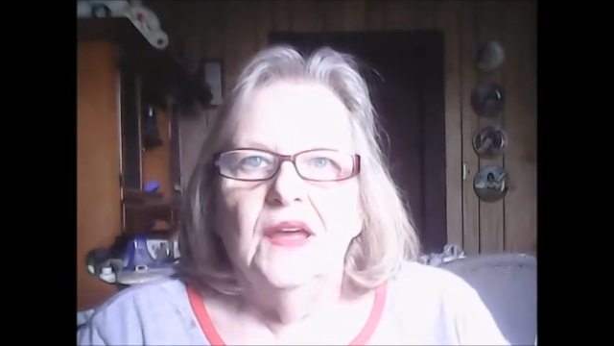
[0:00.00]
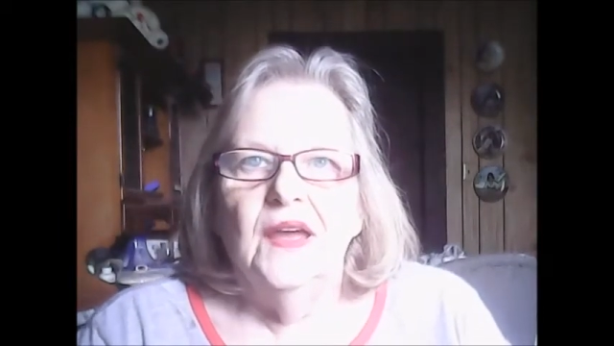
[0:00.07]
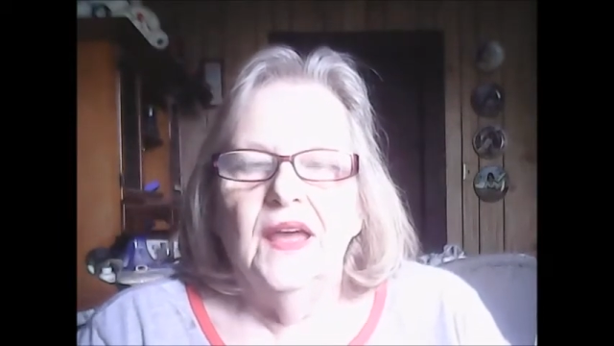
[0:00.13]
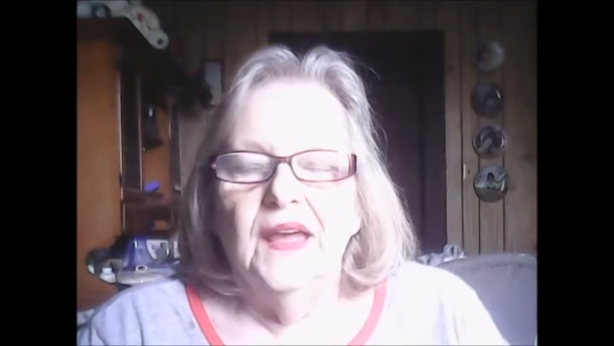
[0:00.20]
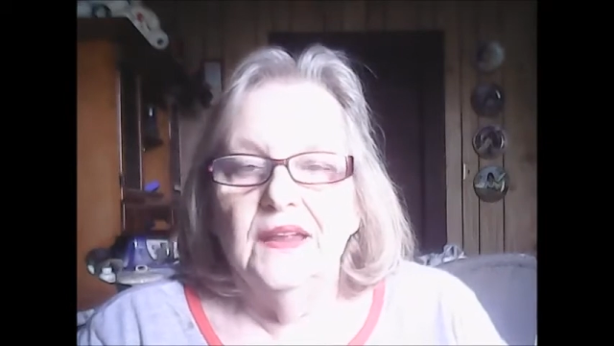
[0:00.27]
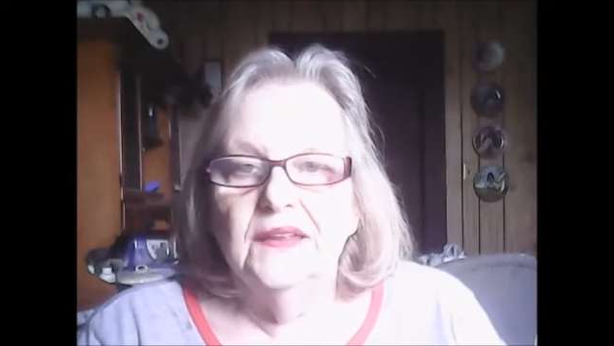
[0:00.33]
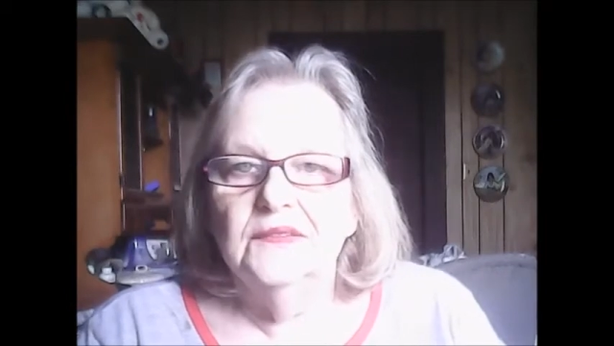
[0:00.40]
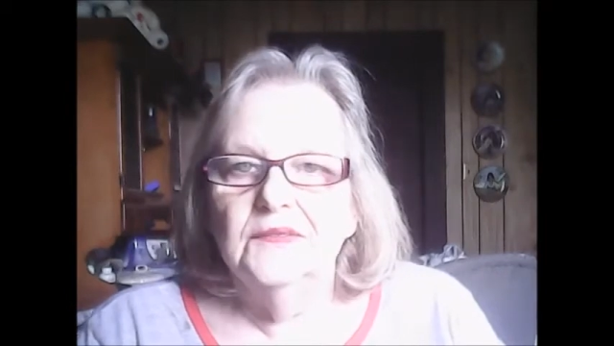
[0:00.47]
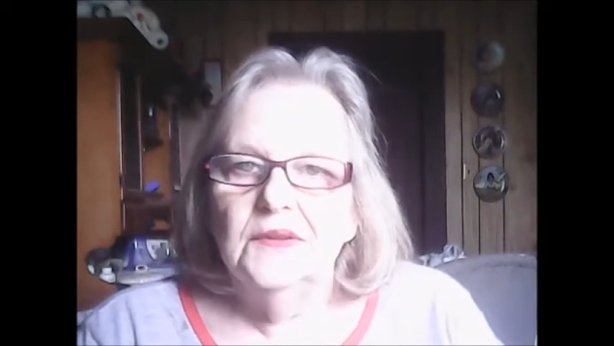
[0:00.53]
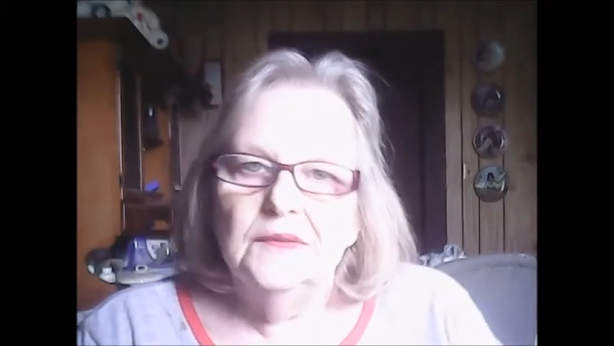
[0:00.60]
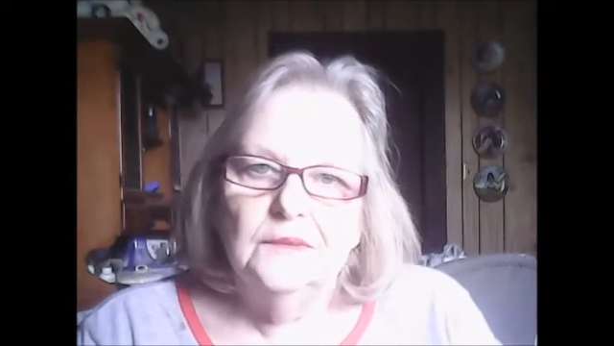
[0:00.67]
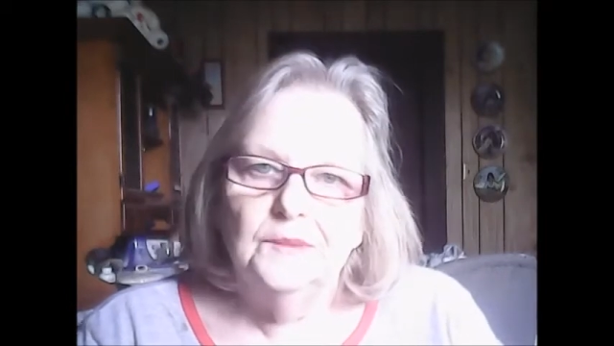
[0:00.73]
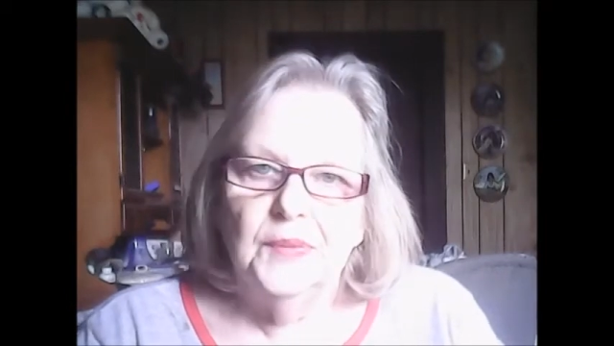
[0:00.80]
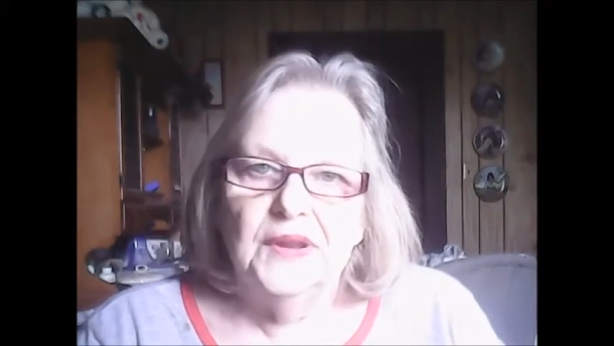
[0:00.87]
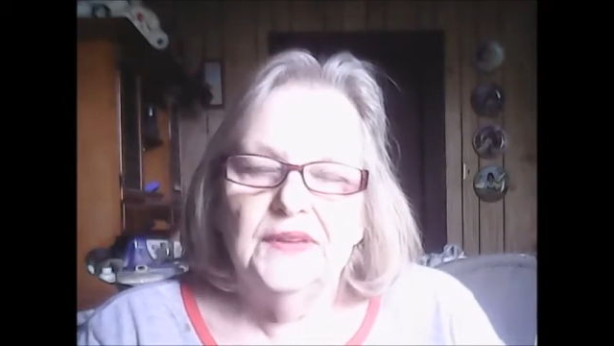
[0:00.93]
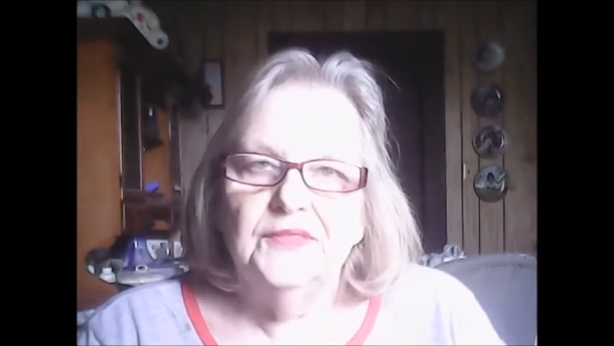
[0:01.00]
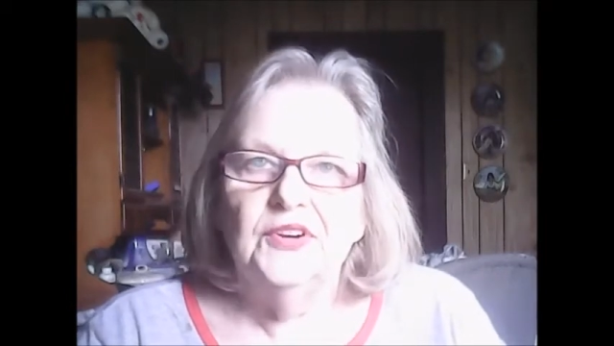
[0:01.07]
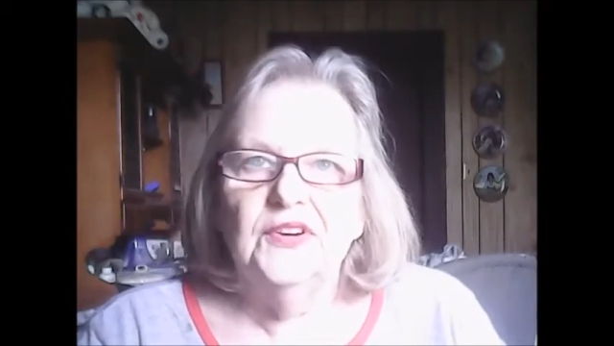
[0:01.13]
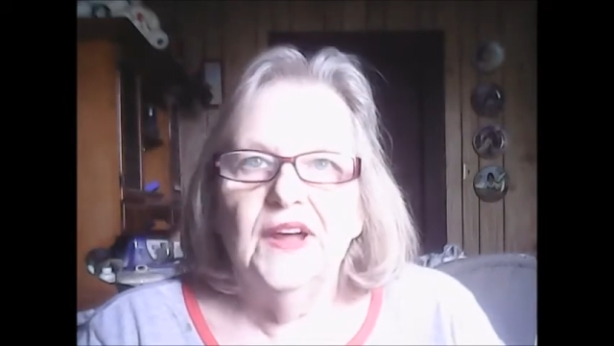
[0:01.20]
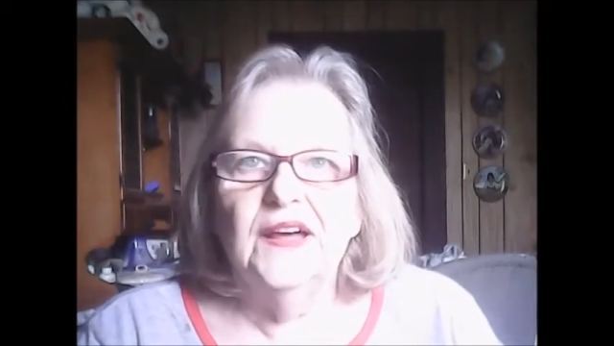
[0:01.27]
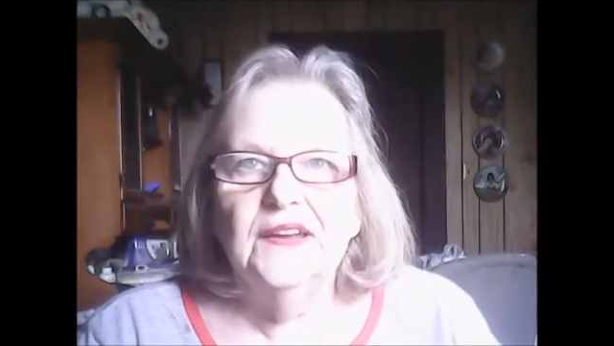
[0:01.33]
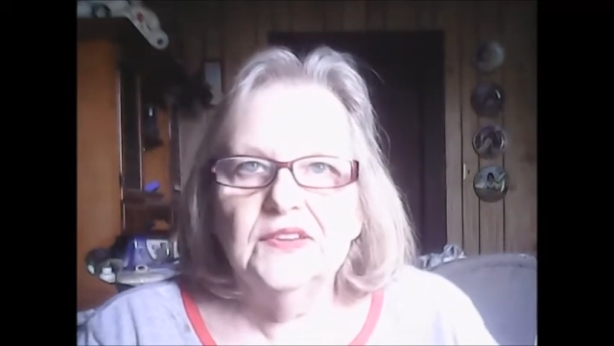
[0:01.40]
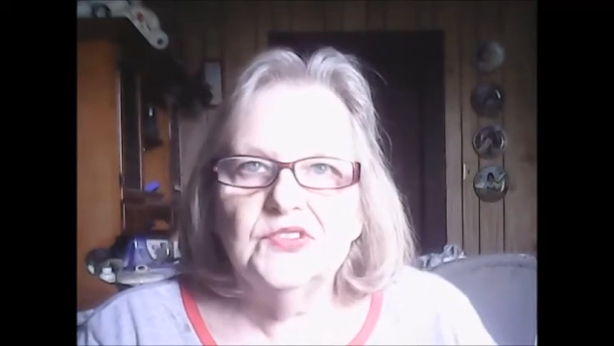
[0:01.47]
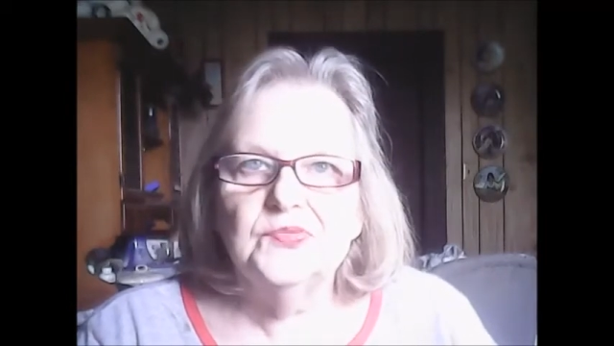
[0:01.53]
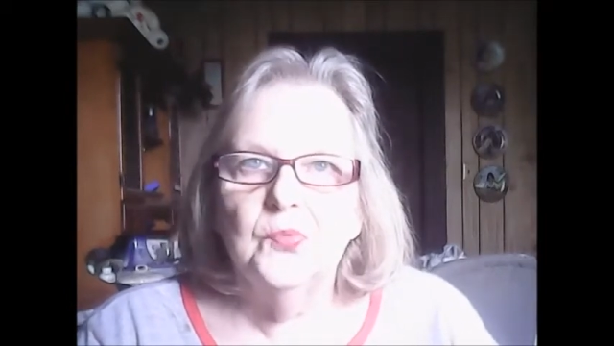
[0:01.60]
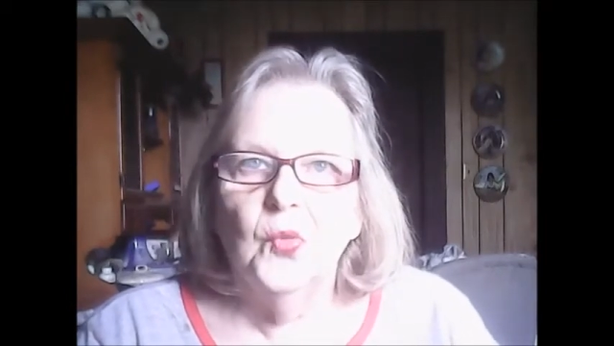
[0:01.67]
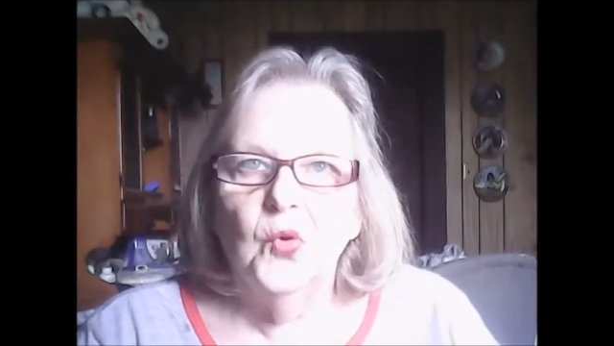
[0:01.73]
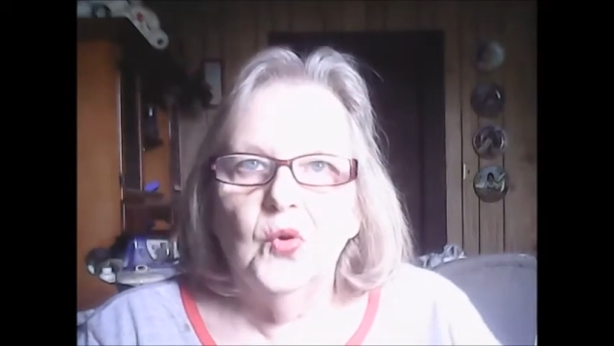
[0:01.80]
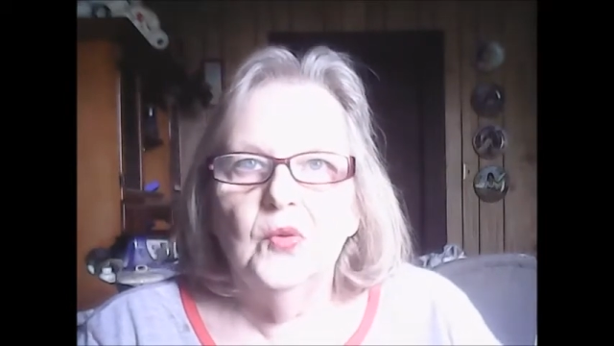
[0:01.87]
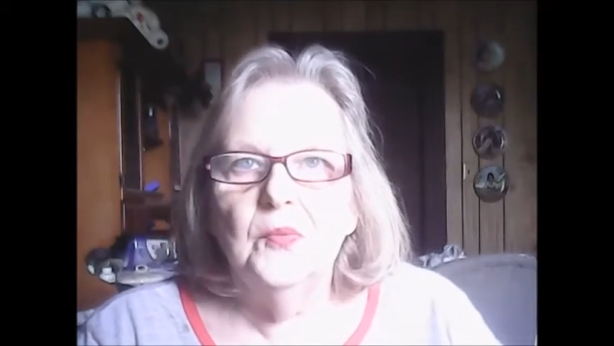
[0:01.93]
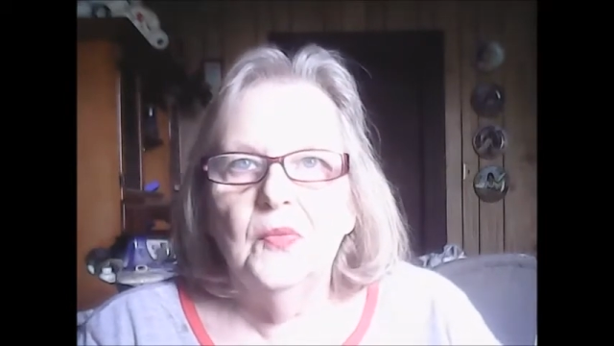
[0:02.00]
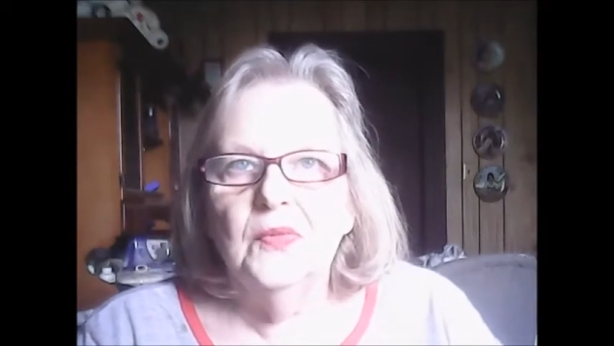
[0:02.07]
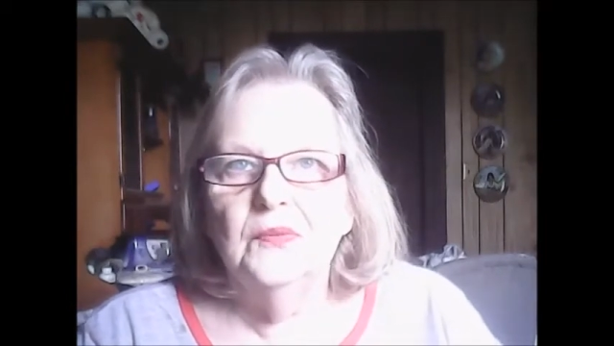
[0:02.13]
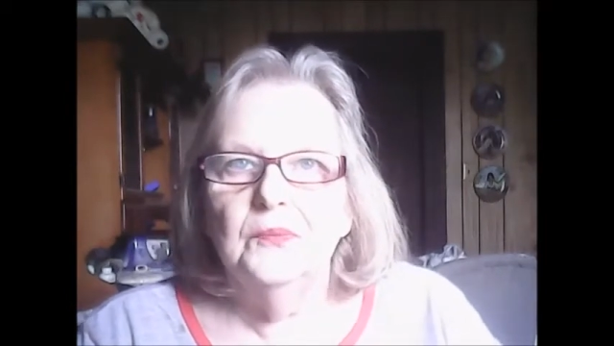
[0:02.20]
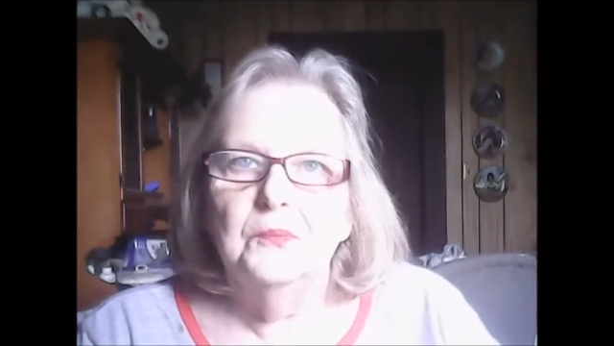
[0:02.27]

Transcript: And believe it or not, it's more